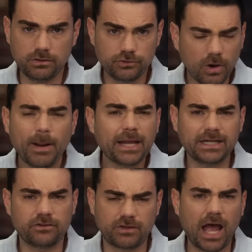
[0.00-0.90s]
Joe Biden
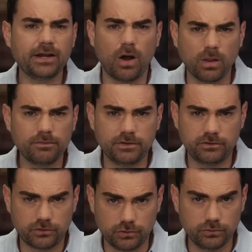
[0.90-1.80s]
has tied all of
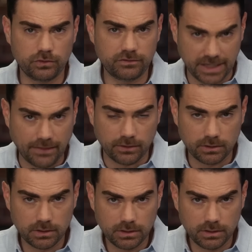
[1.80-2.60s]
these issues together.